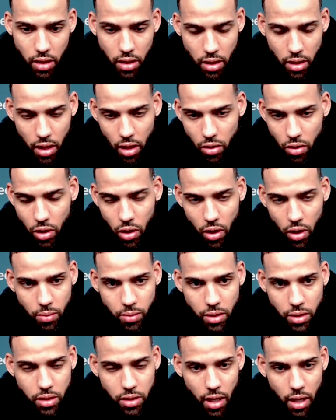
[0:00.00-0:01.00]
I don't know.
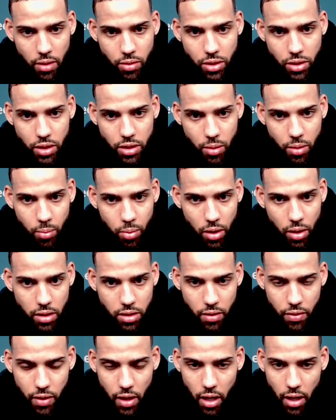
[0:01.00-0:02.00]
I was just impressed
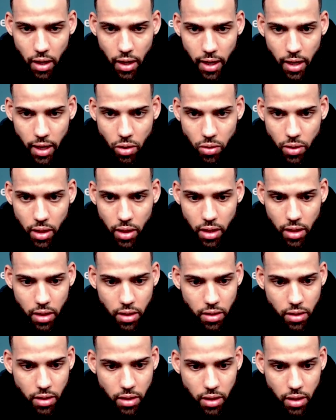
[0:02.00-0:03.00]
of how he handled
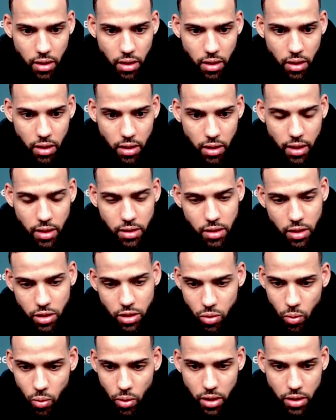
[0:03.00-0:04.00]
that
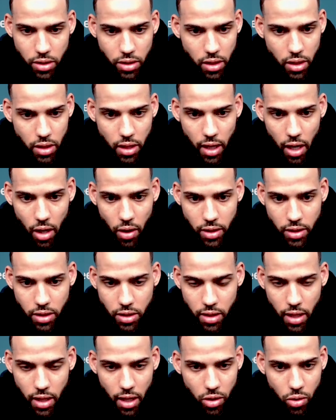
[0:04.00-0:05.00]
situation and how he
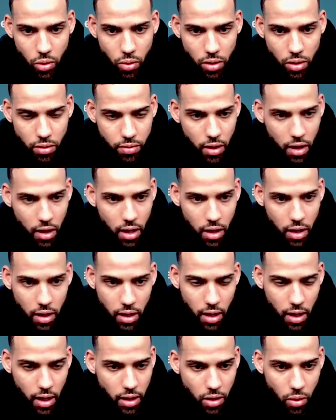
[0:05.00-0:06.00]
just got through in the fire and
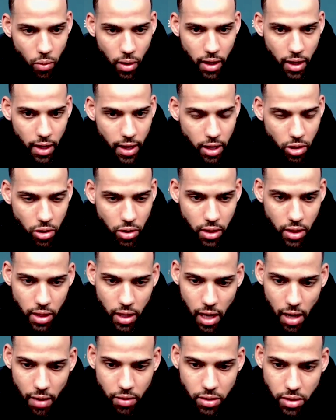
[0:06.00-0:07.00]
the way he handled it. And
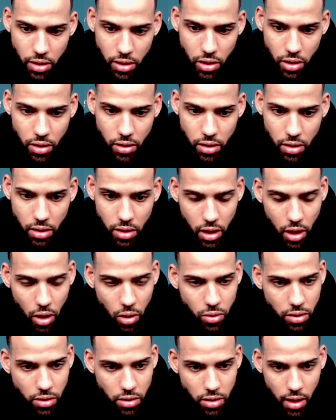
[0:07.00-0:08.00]
obviously the
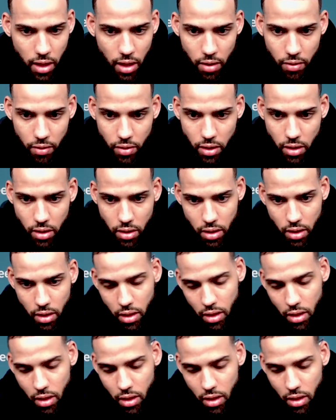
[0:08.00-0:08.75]
coaching staff and,